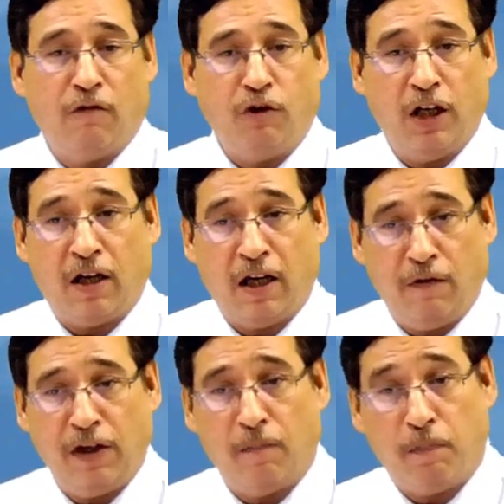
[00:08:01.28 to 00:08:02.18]
we are
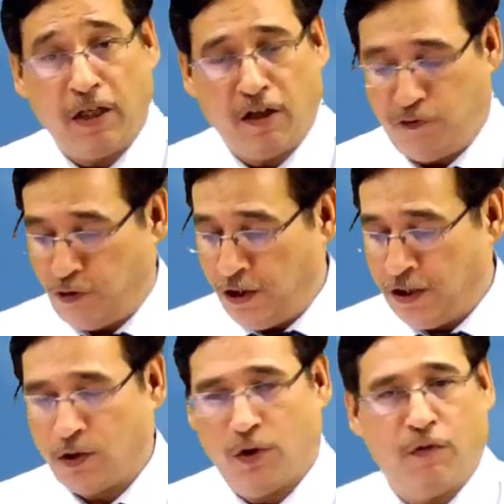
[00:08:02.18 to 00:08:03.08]
having a big
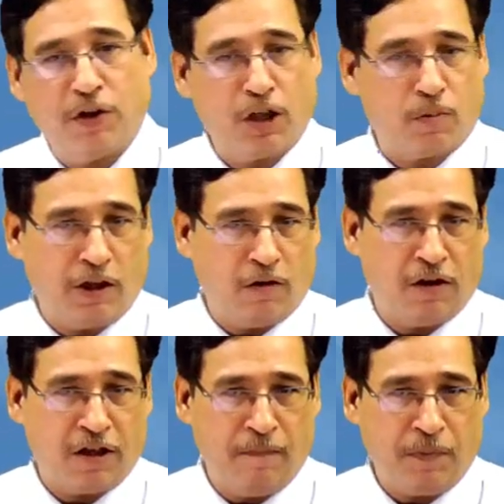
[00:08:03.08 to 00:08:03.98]
influence over this particular
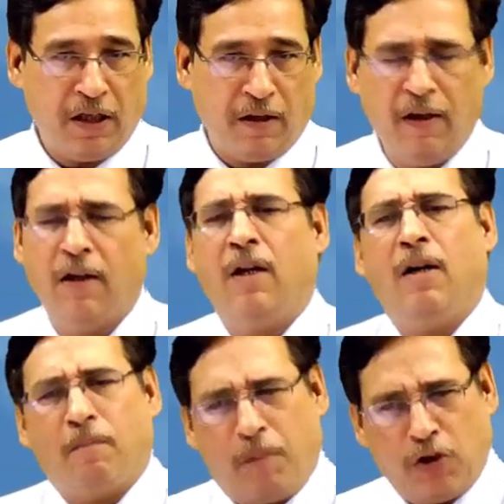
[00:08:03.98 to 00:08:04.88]
company.
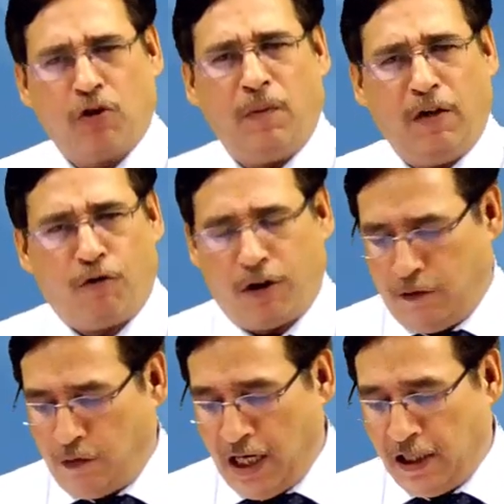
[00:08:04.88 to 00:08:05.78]
Presuming for a
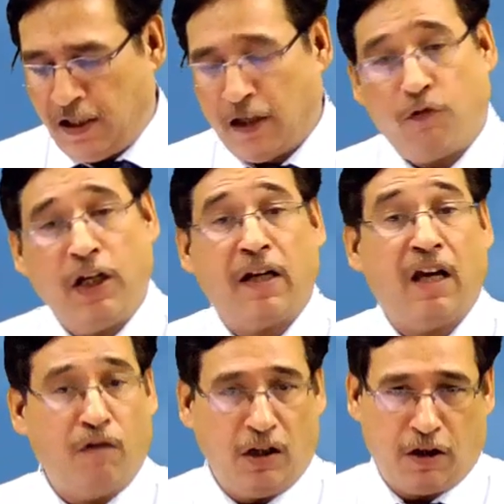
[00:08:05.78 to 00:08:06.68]
while that we are
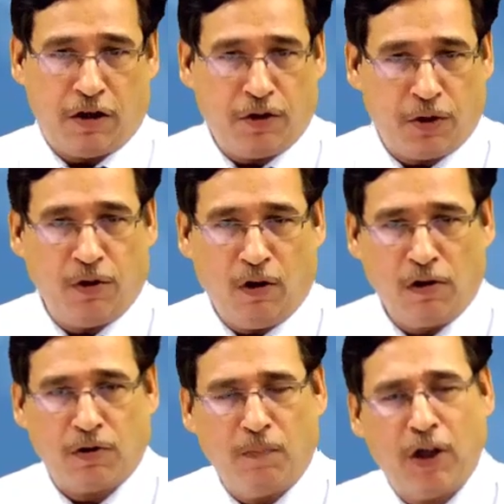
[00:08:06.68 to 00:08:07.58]
having the control
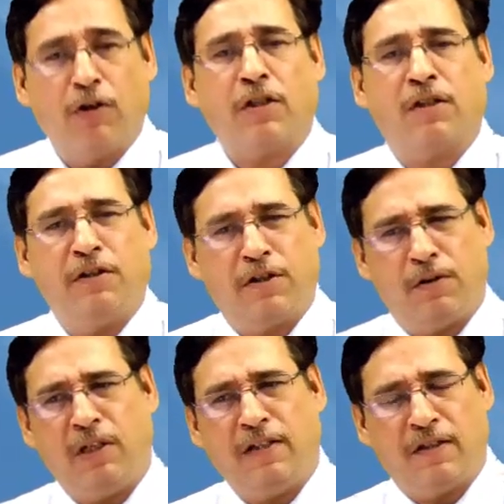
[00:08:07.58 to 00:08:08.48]
also, because
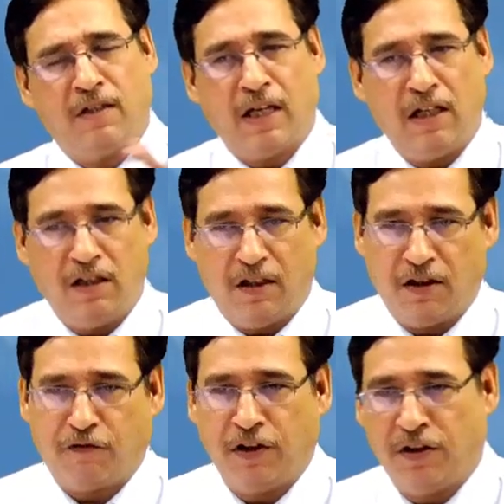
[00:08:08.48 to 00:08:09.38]
control is entirely a
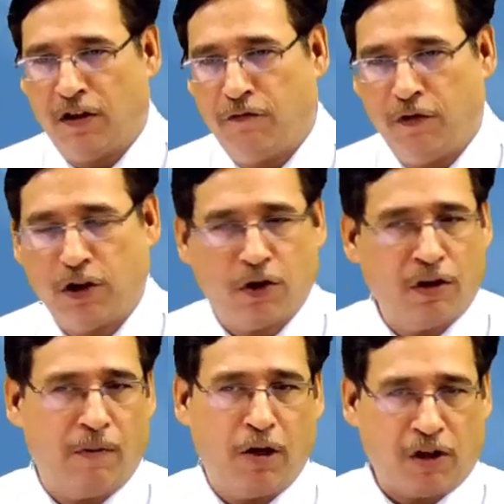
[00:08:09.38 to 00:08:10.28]
different term. We will talk
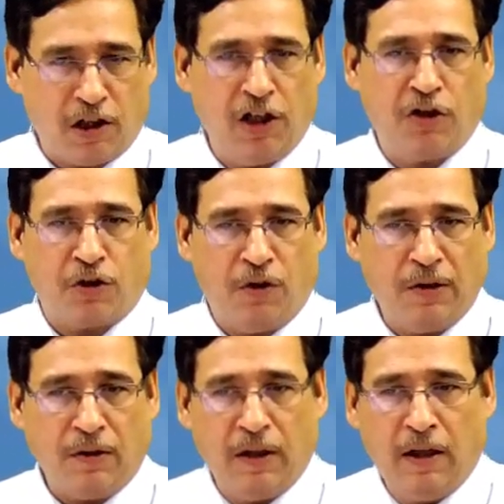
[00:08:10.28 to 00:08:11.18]
about it later
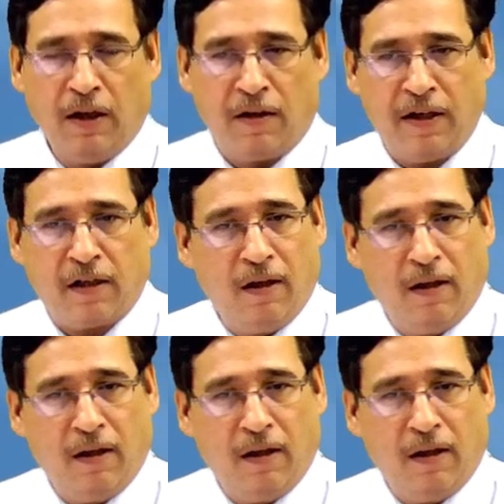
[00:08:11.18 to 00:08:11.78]
on, correct?